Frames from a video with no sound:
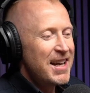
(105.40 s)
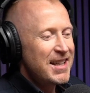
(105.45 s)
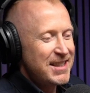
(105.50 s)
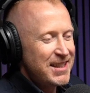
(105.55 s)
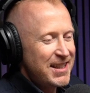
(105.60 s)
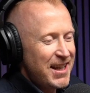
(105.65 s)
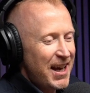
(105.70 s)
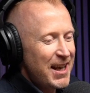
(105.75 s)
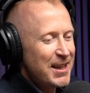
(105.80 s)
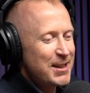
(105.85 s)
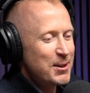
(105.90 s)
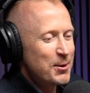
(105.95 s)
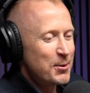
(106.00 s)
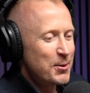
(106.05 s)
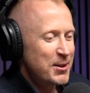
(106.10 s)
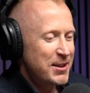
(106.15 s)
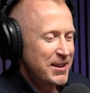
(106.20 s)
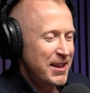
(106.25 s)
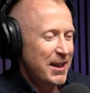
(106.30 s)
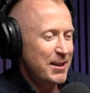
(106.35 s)
today to do
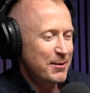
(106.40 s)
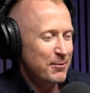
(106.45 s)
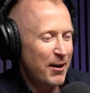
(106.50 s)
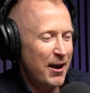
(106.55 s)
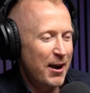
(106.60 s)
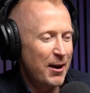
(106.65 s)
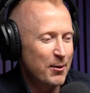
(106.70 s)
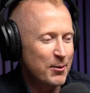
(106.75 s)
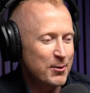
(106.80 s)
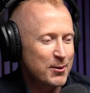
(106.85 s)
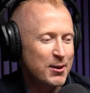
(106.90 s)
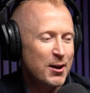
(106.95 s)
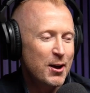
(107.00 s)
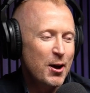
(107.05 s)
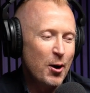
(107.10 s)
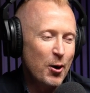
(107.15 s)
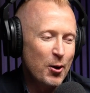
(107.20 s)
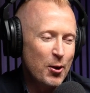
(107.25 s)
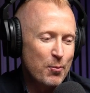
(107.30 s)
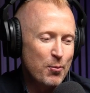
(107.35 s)
six rounds
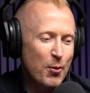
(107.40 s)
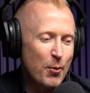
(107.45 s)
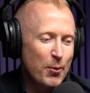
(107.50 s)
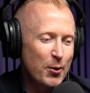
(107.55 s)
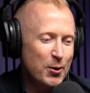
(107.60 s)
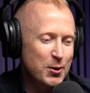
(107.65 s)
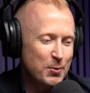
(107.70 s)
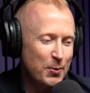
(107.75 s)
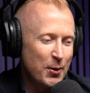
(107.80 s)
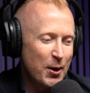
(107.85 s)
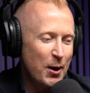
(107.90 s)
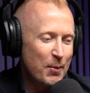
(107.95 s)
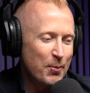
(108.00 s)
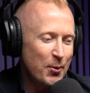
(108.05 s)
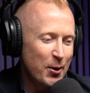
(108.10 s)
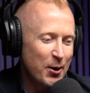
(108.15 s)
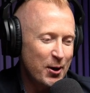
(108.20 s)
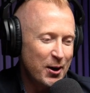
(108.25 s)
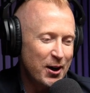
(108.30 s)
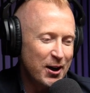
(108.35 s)
on the Property Entrepreneur
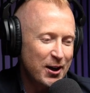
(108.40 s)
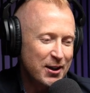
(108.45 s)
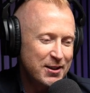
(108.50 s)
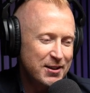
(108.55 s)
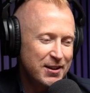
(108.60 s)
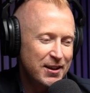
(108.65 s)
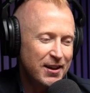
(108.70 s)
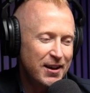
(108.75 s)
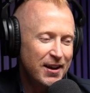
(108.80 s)
podcast.